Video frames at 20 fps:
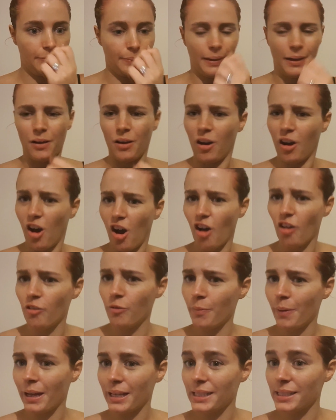about
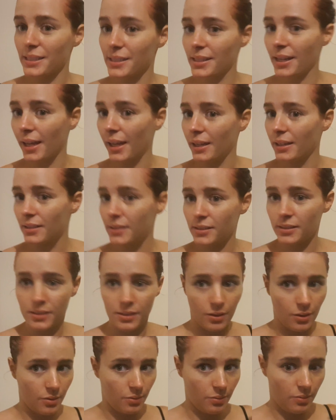10:30,
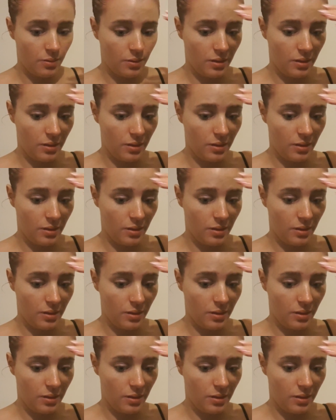so